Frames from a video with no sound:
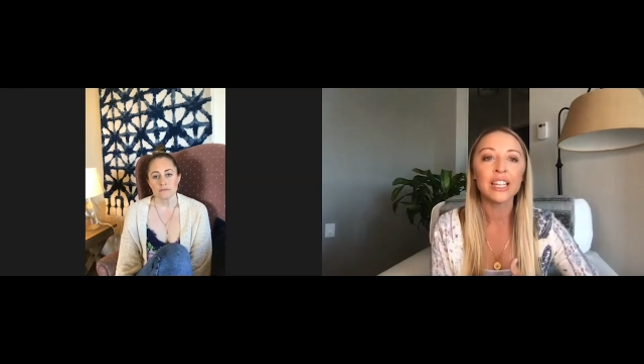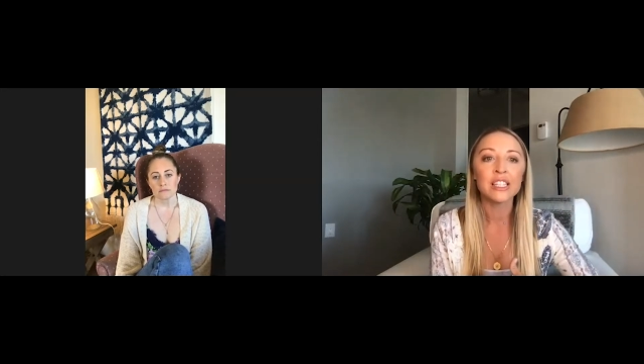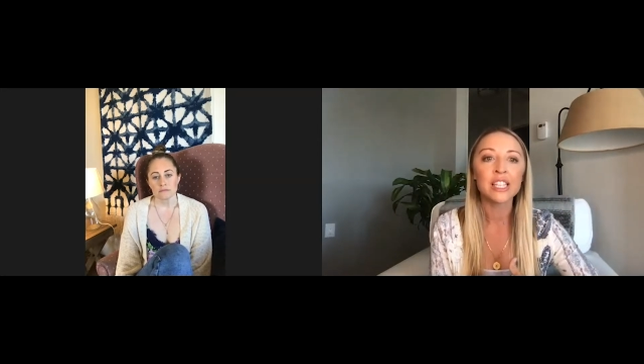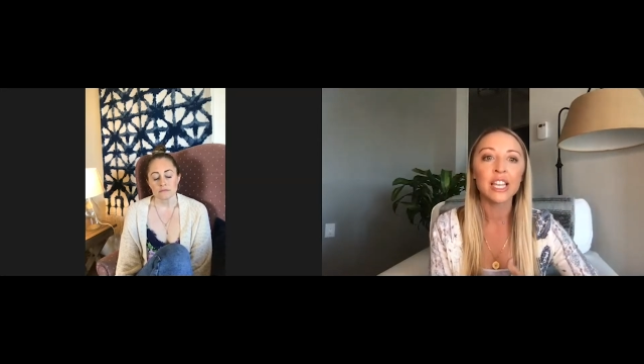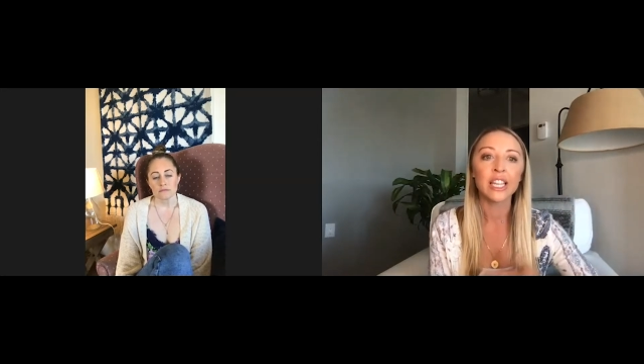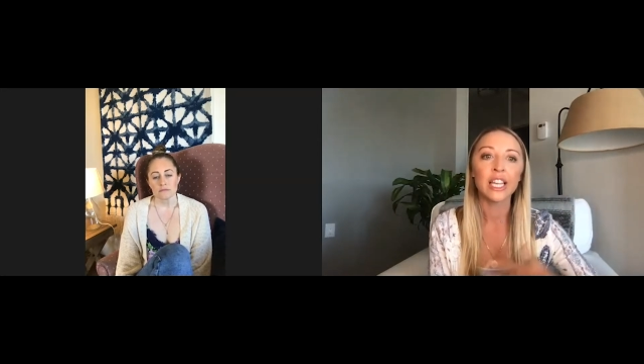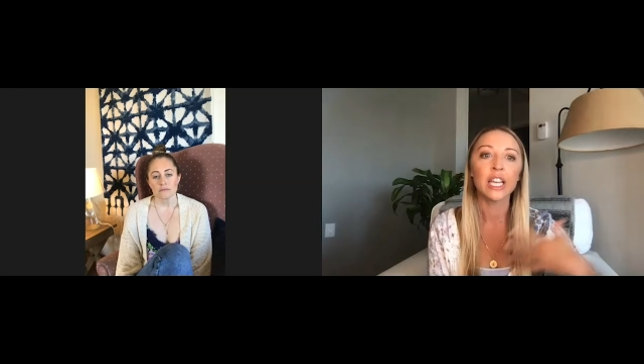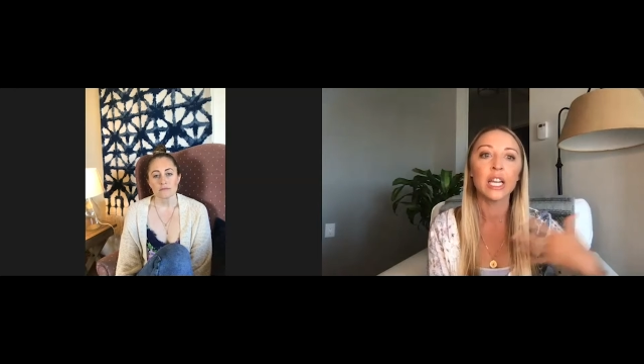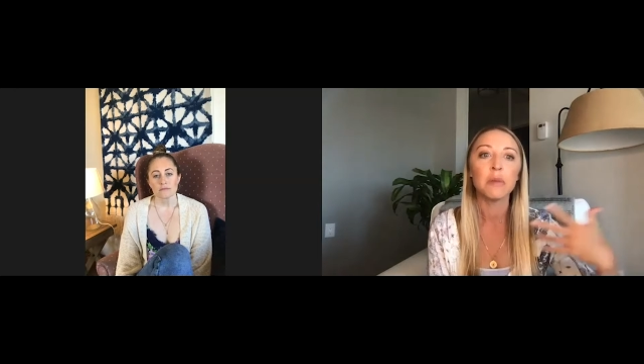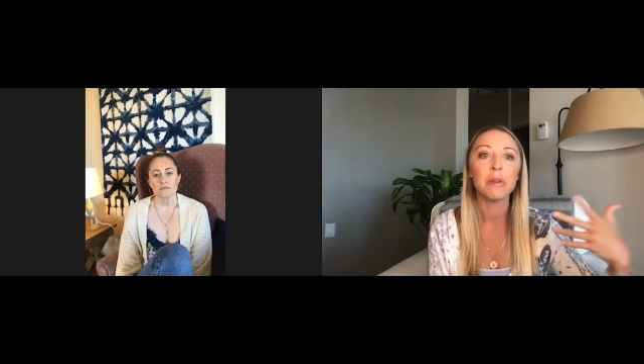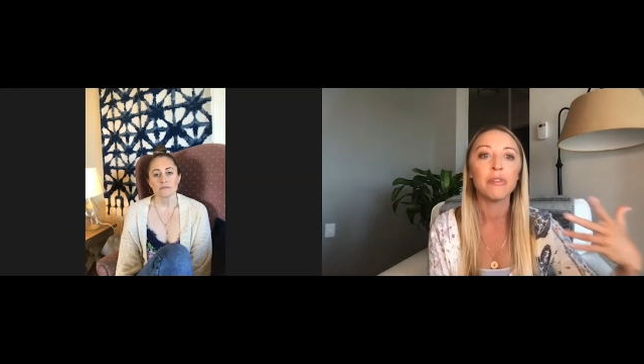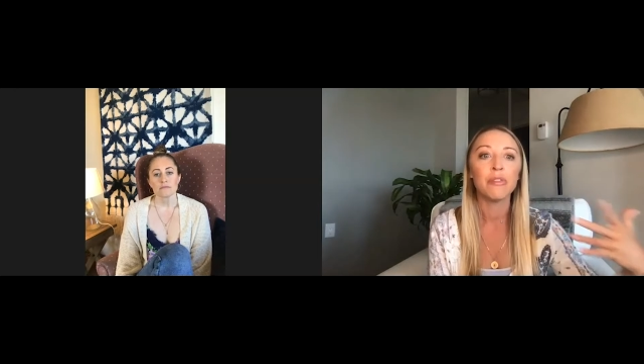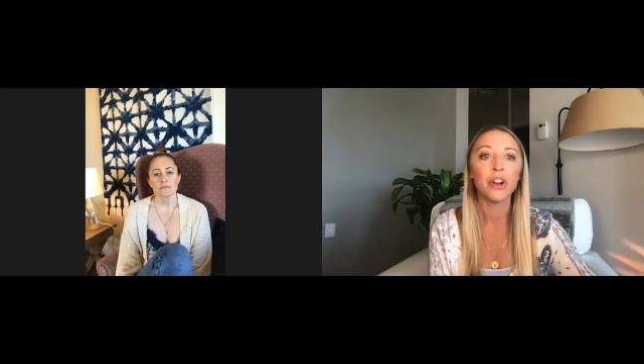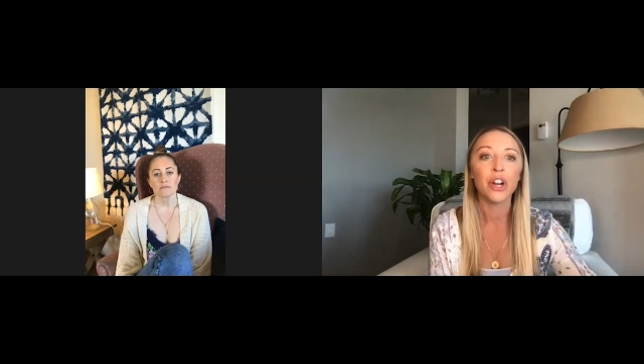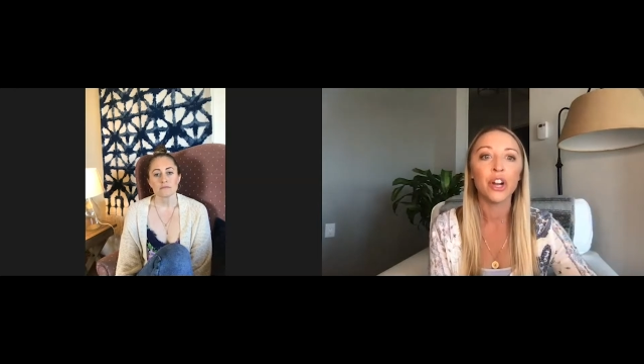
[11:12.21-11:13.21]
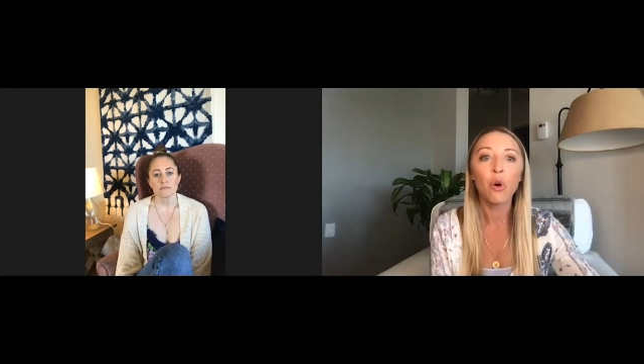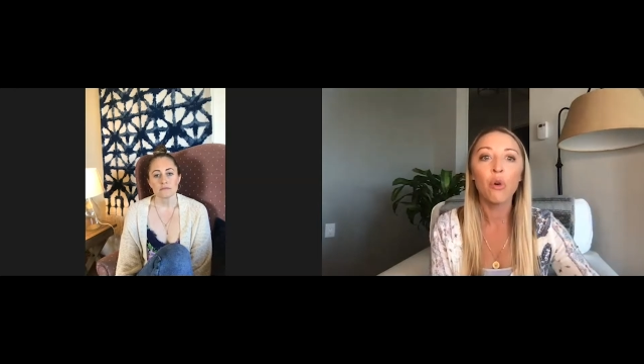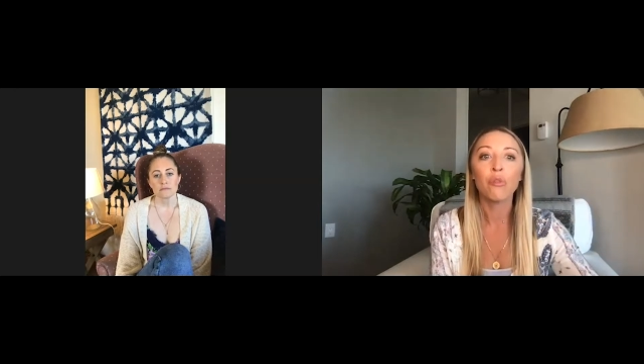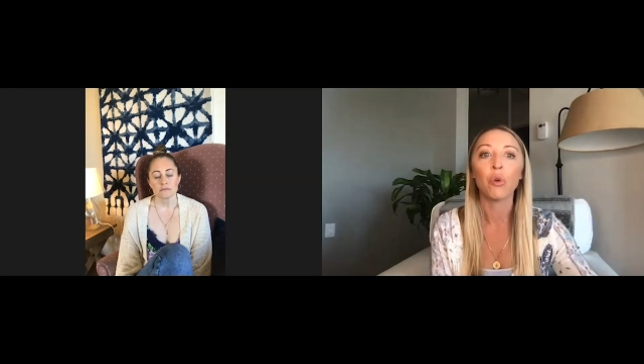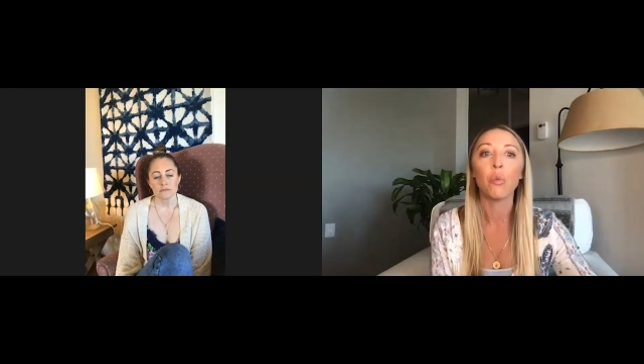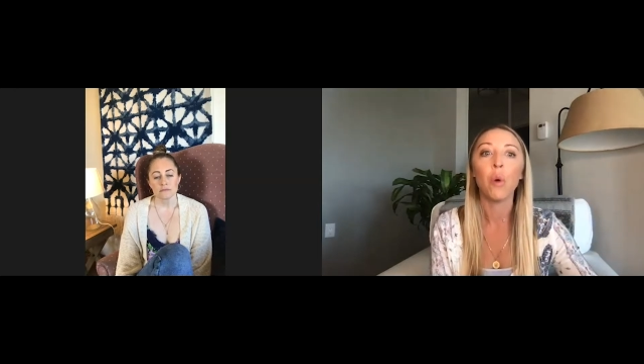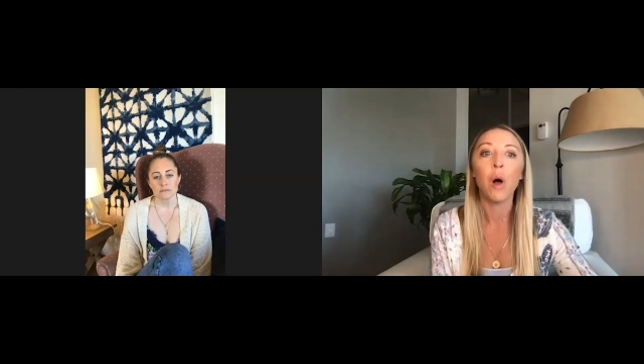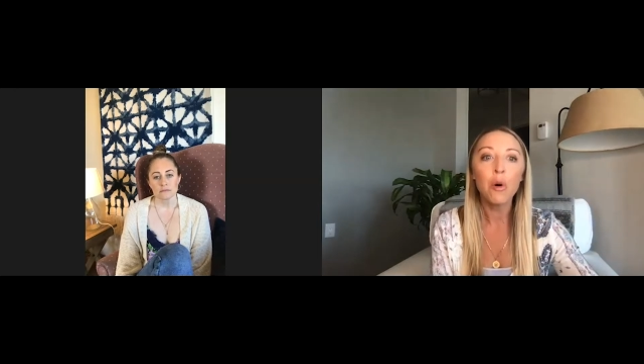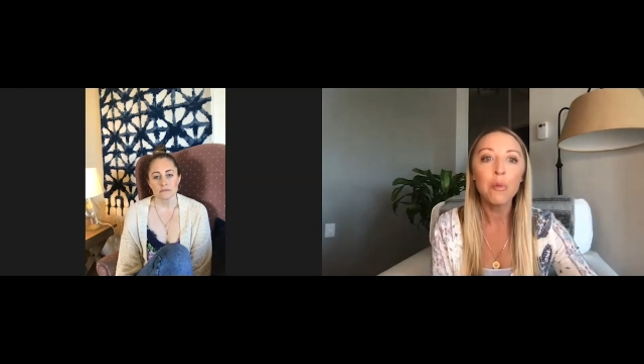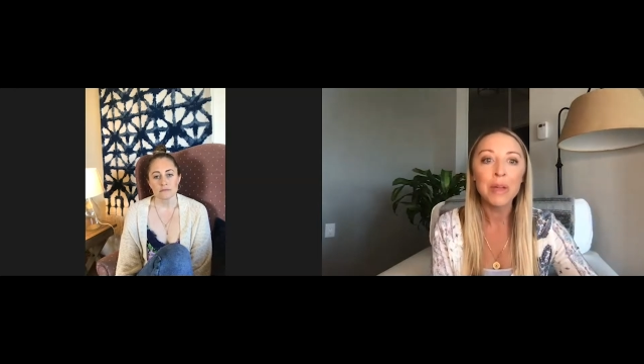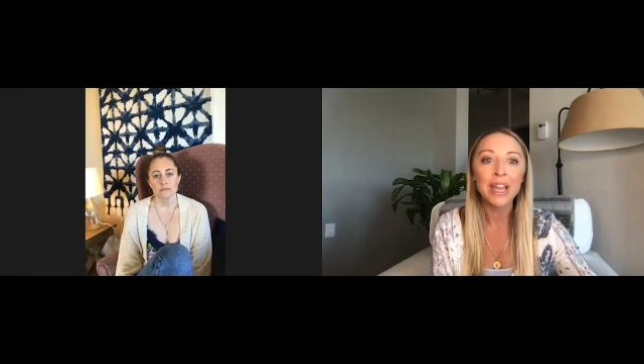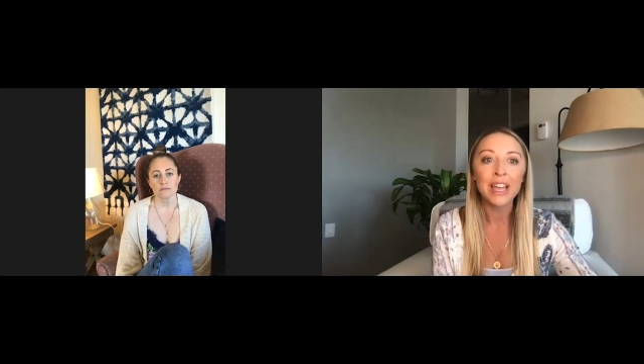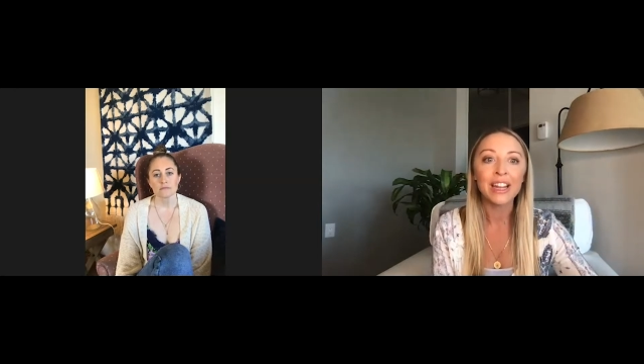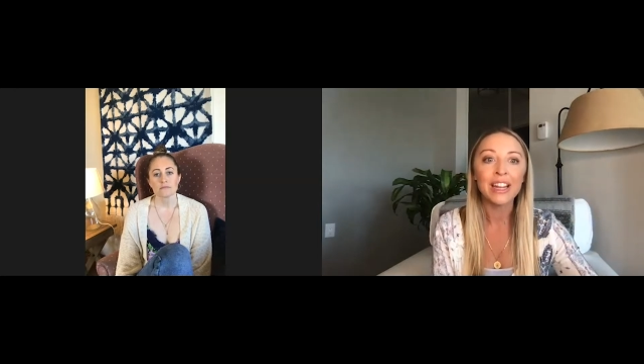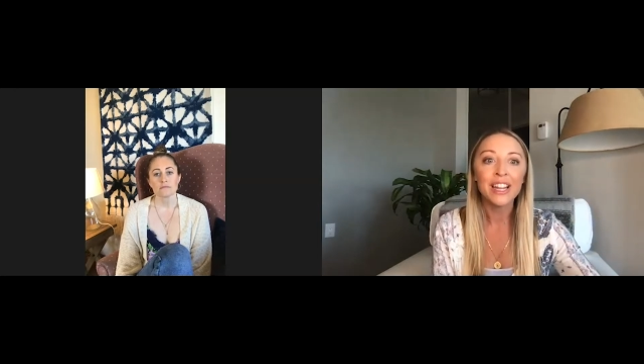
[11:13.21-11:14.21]
it's like it can be very
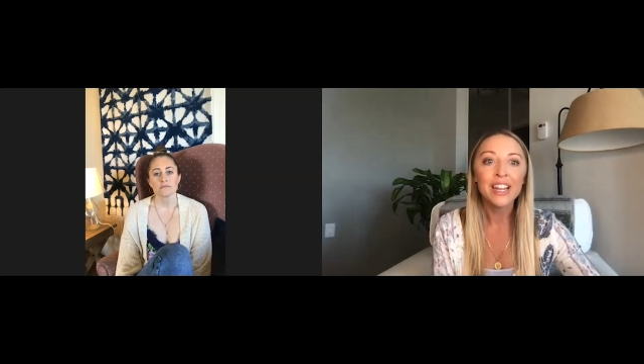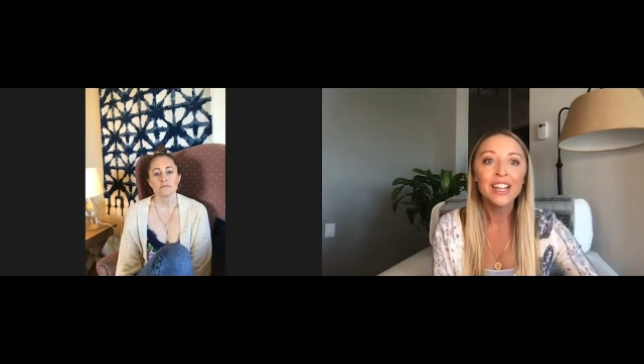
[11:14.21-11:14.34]
overwhelming